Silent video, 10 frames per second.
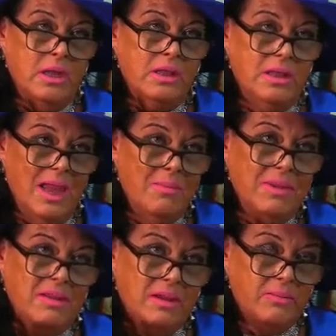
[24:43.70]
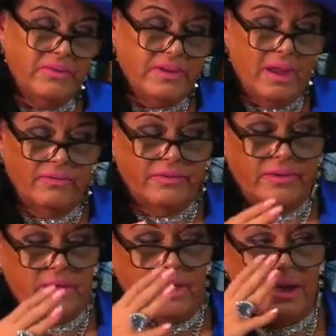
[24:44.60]
them and
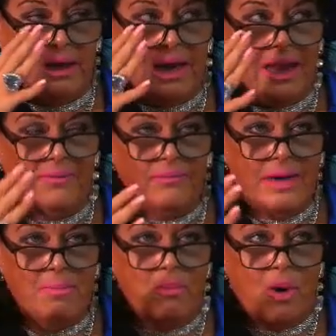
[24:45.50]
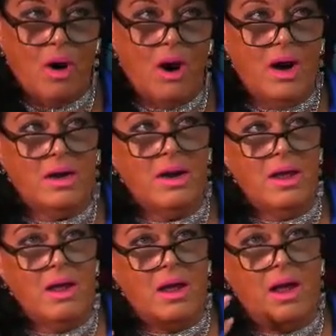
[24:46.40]
themselves, every part
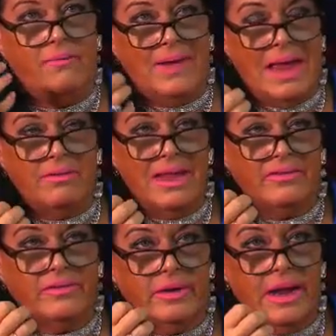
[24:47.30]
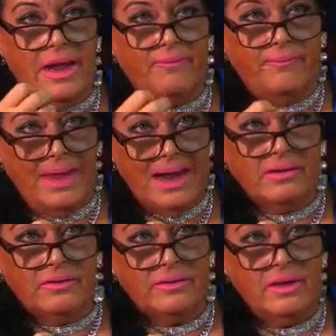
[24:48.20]
of how that's going to
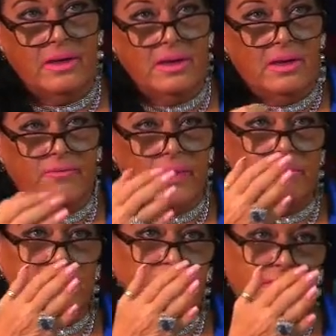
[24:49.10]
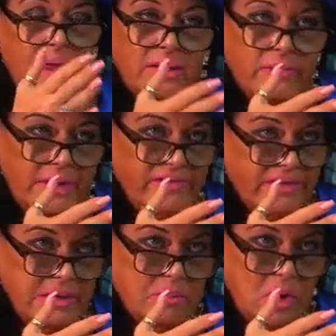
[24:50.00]
affect from the
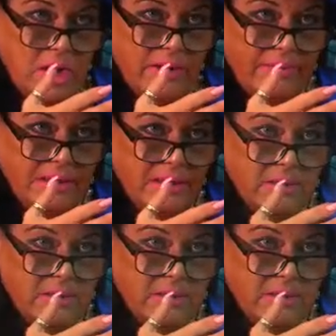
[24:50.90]
fundraising part of it